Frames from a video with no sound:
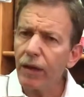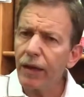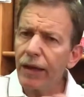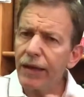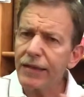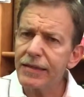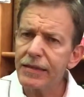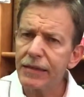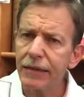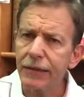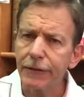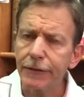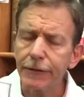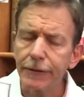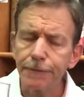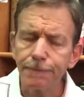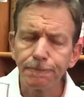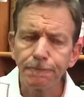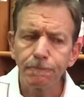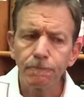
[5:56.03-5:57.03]
Excellent.
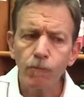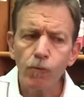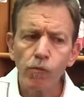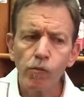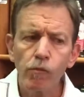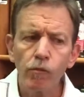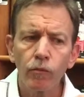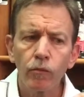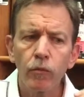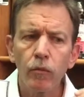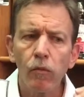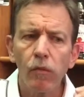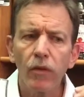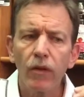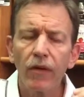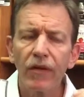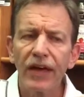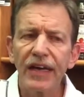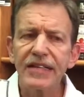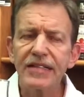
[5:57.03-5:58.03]

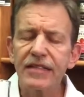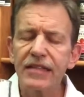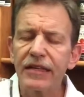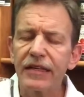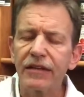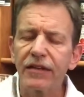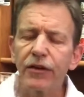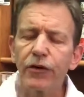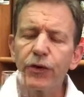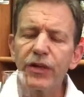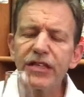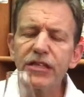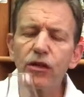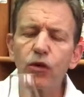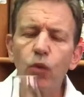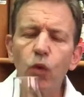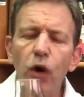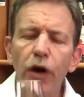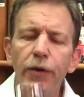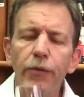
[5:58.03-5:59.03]
Excellent. The
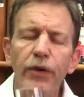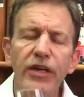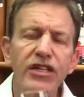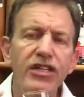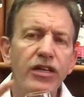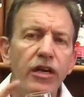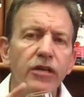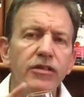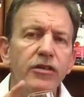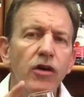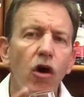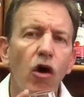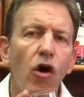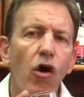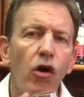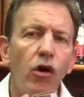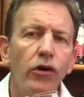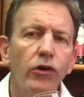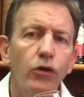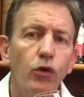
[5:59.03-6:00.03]
reason why we chose a
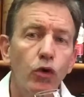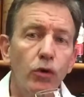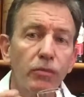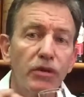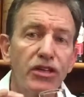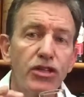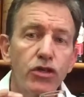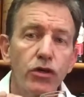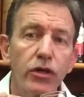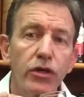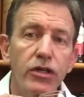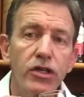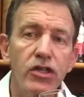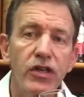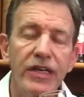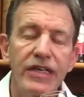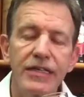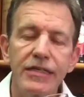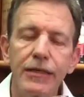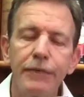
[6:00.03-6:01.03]
hard or mature
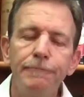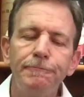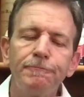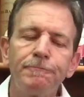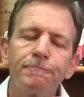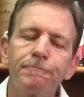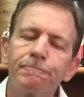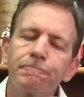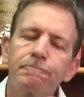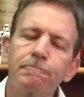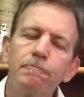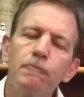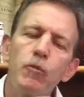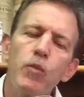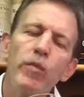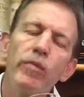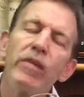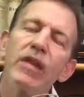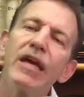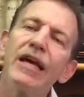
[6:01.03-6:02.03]
cheese
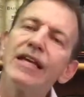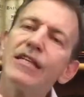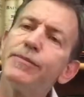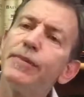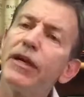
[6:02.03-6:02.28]
is